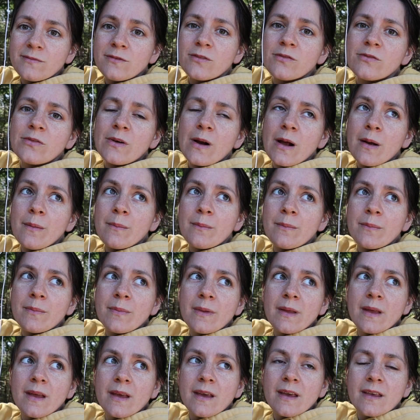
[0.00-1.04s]
from
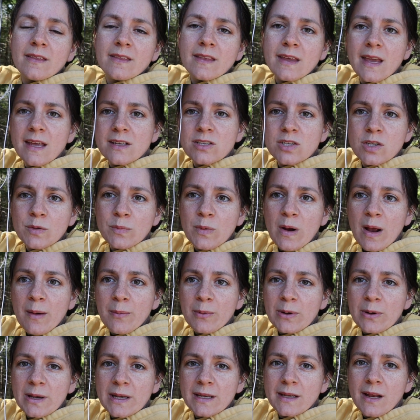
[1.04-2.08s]
the edge of the
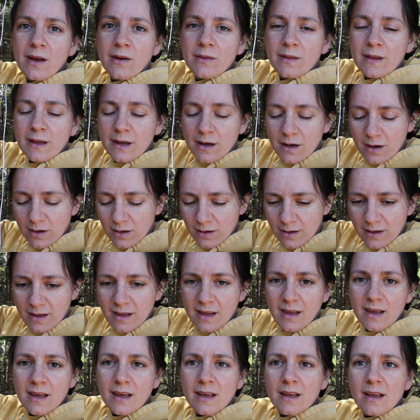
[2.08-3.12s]
property down there,
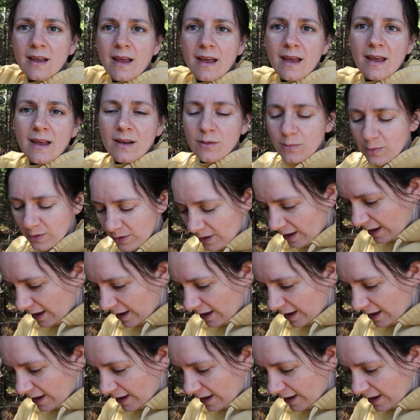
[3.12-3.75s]
and we